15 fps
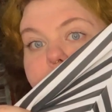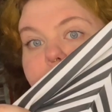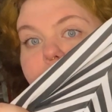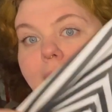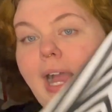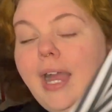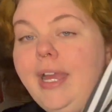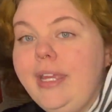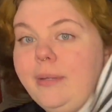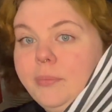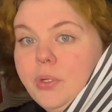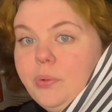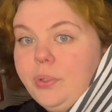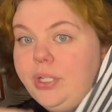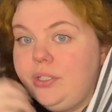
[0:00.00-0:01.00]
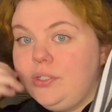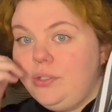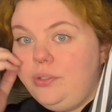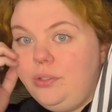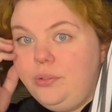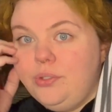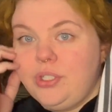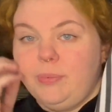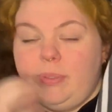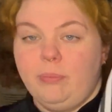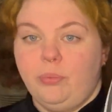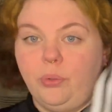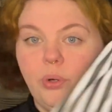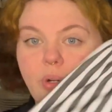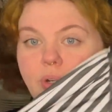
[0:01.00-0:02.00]
am going to do some
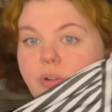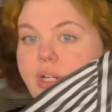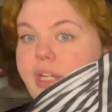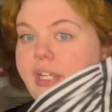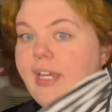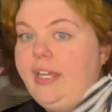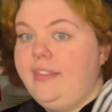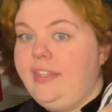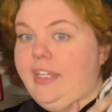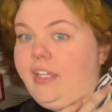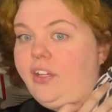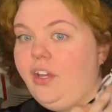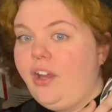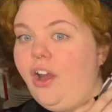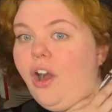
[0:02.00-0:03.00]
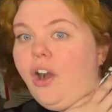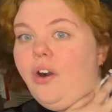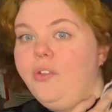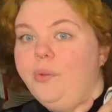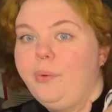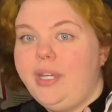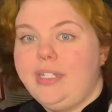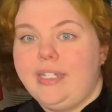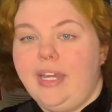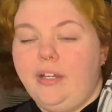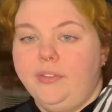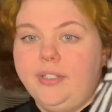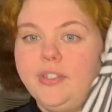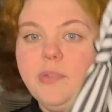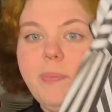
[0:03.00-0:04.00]
embroidery, I think, all the way down
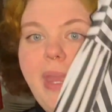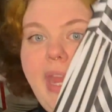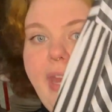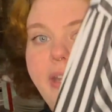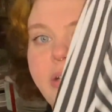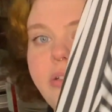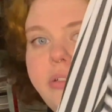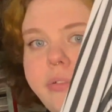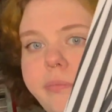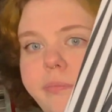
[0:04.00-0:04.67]
this panel